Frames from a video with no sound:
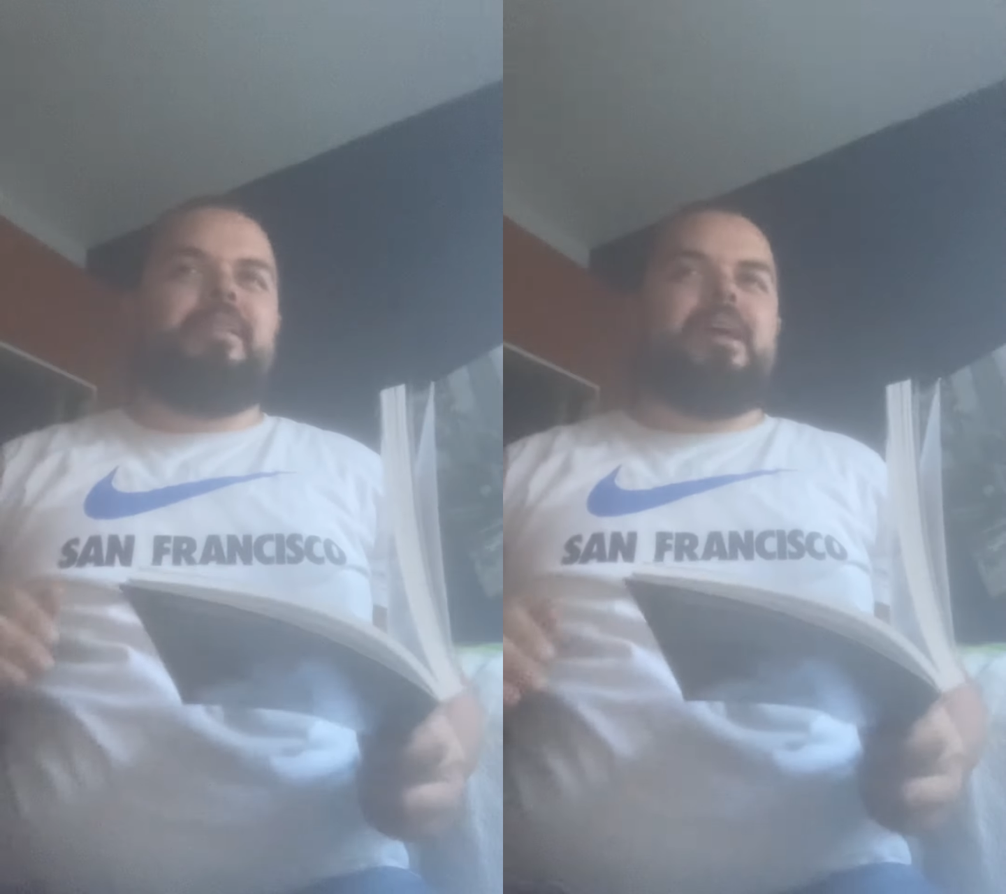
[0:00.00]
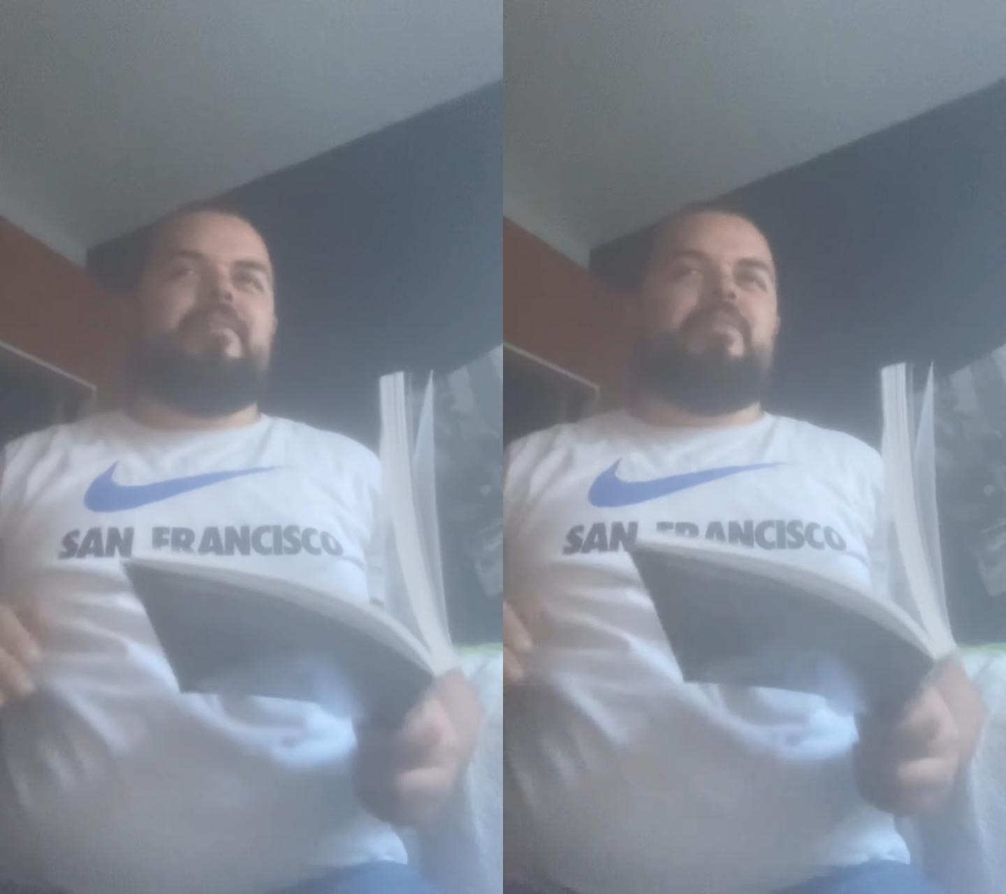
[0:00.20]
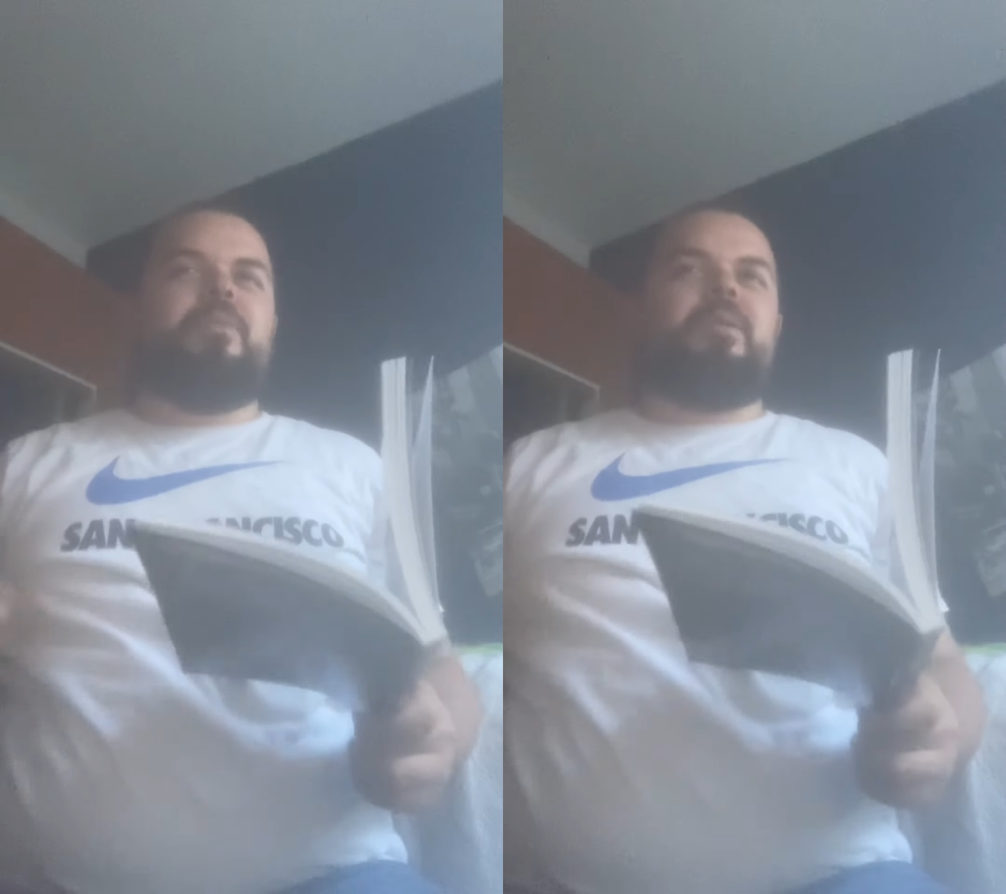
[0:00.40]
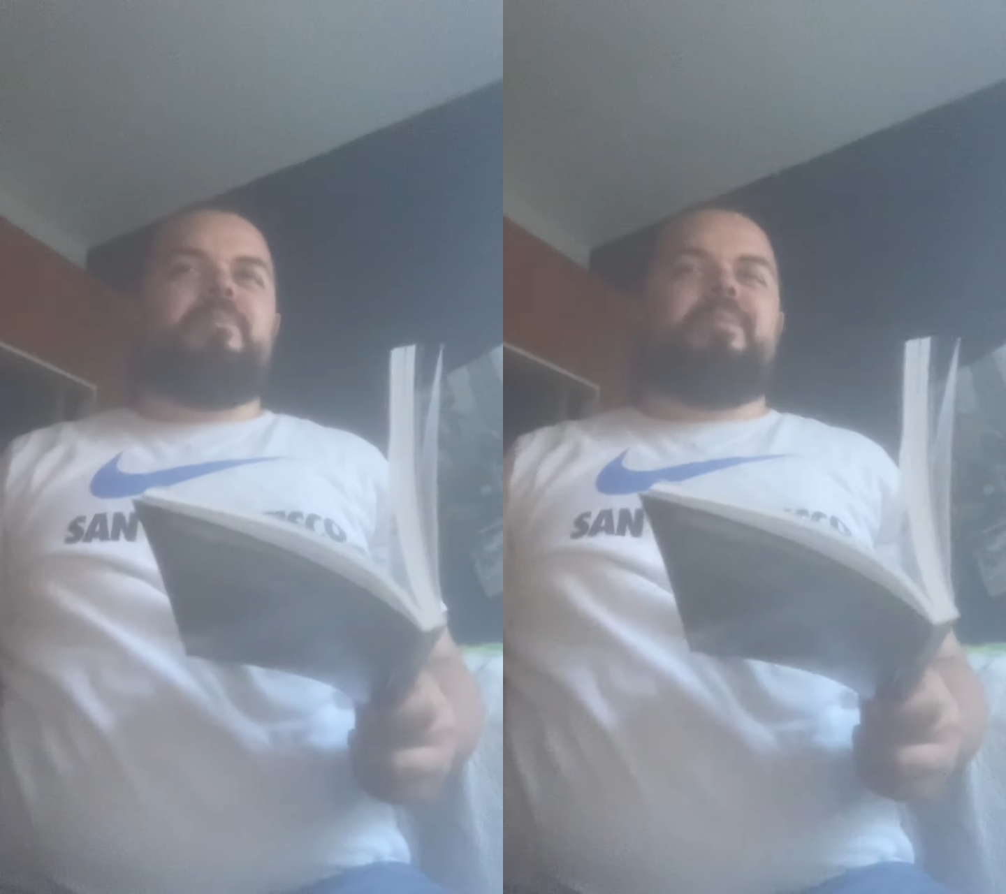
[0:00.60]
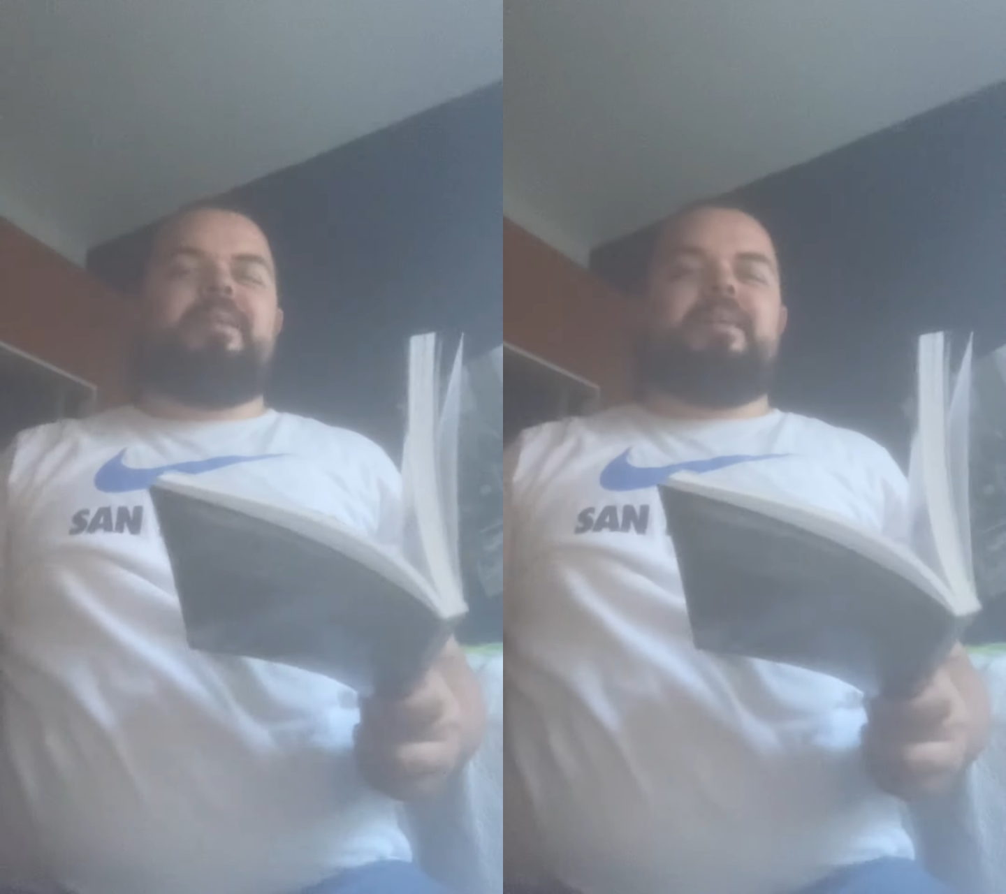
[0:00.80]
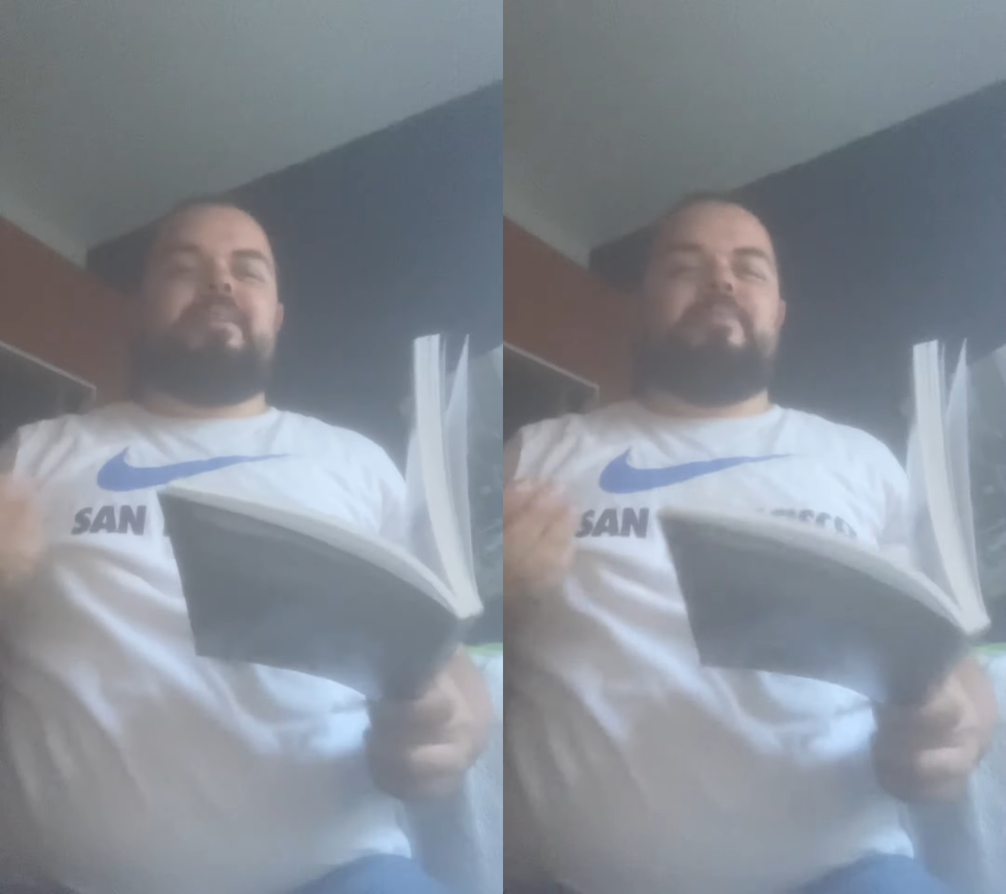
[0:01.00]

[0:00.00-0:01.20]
they have a water plant and a